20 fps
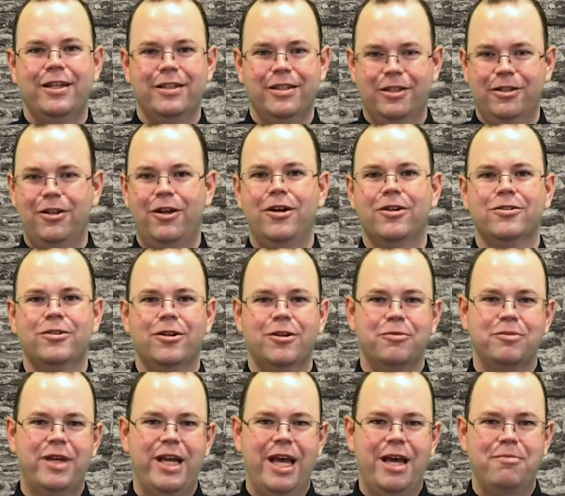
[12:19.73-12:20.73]
in the long-term
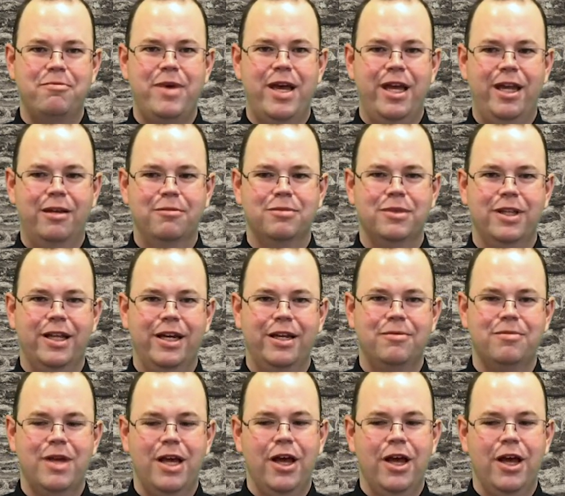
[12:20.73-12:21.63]
campaign play.